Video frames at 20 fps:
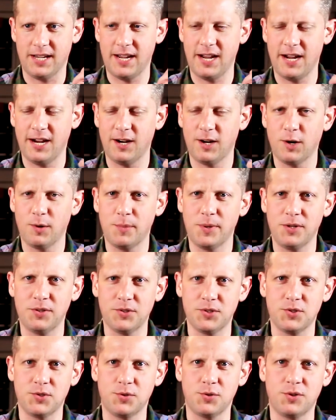caramel
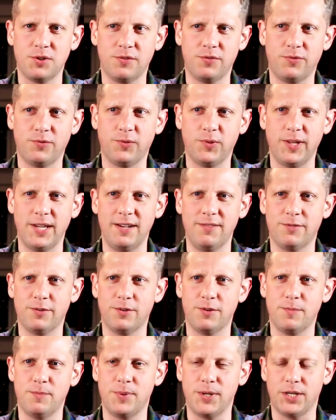sort of
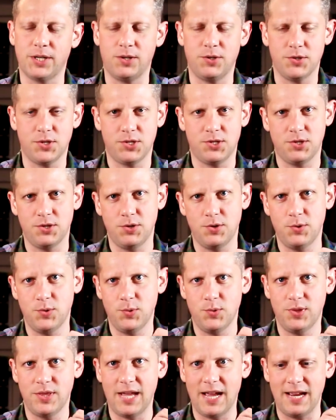flavor, but
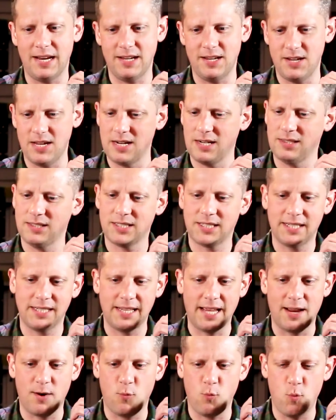also that you get a lot of
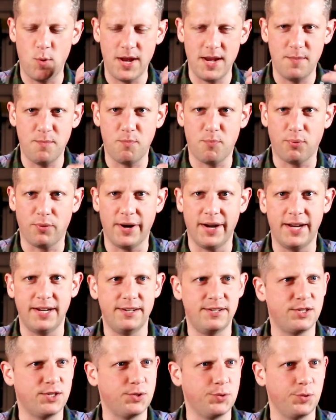that wheat
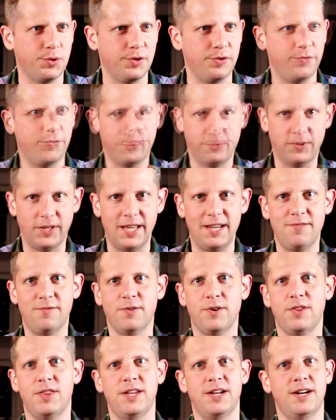bread sort of
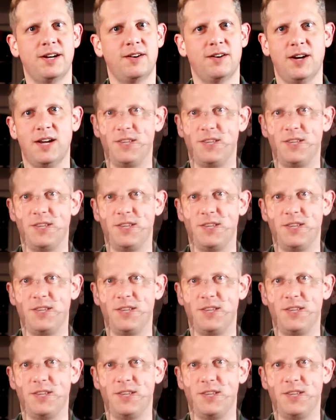flavor there.